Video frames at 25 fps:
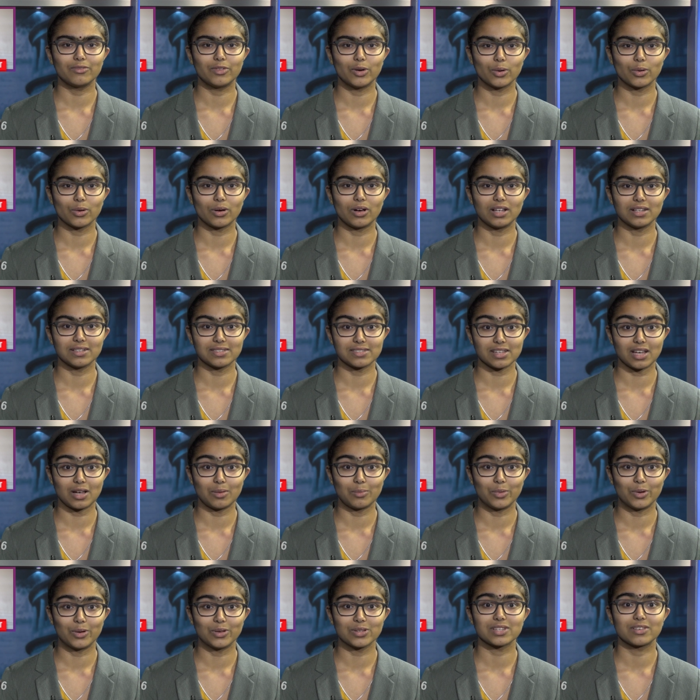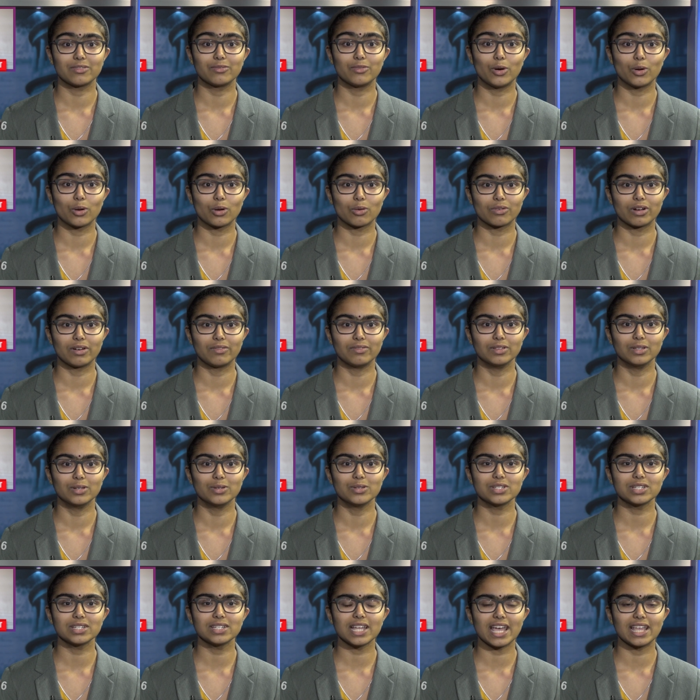vocal ensembles, Vocal
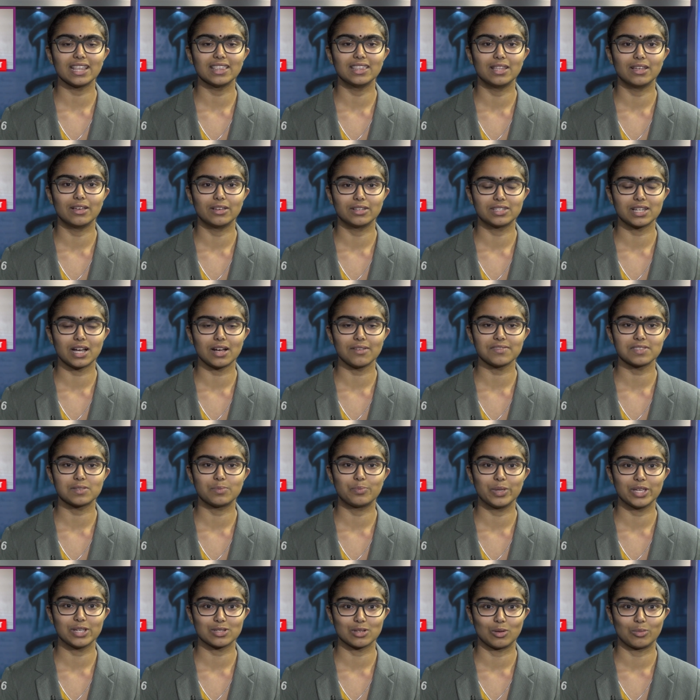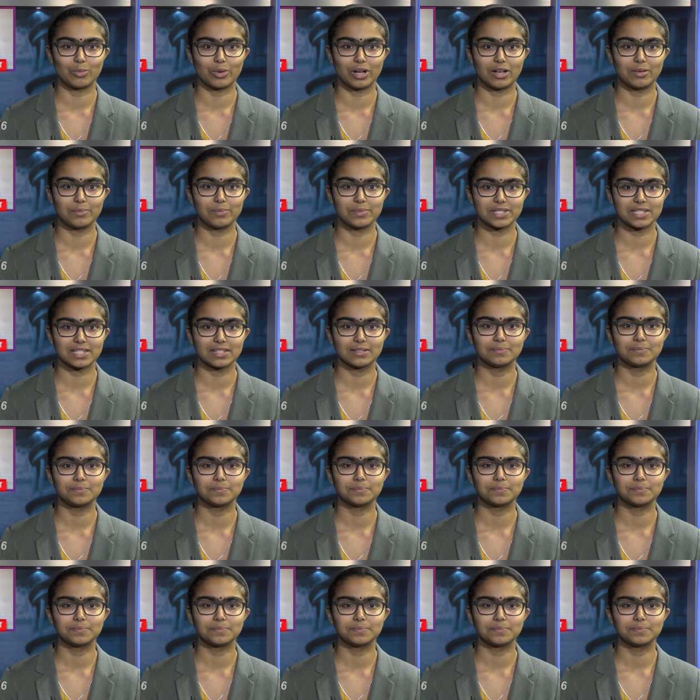Revolution and the Tufts Beelzebubs.